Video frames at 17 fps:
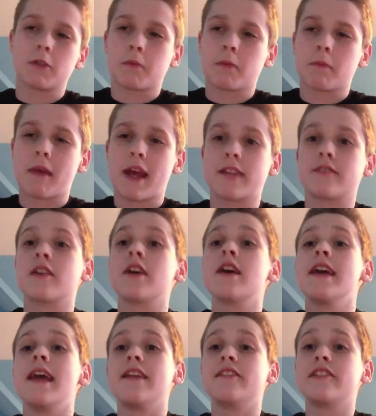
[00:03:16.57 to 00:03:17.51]
McMahon's
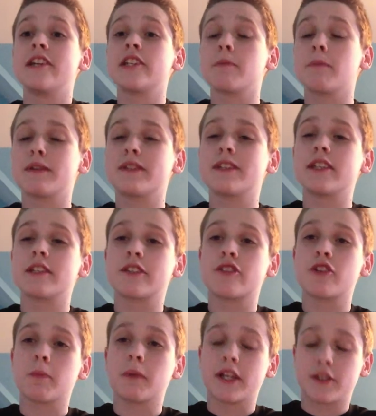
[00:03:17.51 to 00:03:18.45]
intention, but since
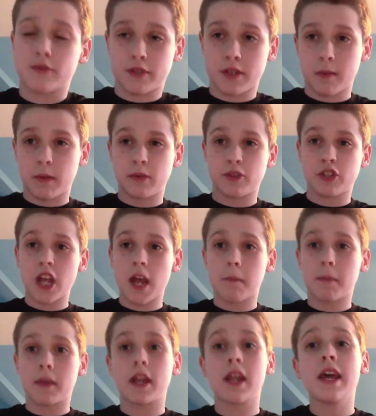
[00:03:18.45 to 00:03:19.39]
Triple H was WWE
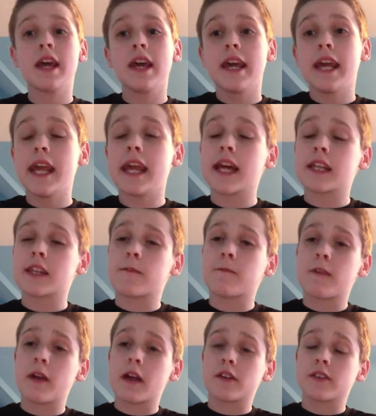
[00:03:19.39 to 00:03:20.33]
Champion, he got the
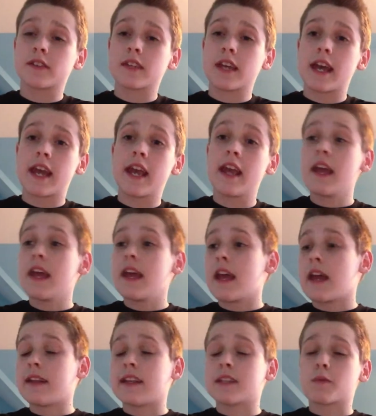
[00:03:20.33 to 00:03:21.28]
fair say,
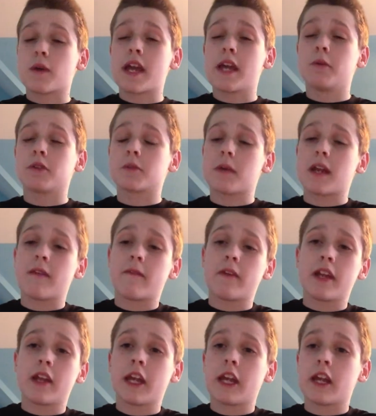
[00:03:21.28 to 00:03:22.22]
and that's why he was main
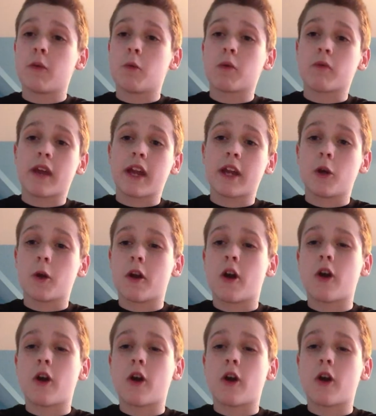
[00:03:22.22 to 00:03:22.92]
eventing with Randy Orton.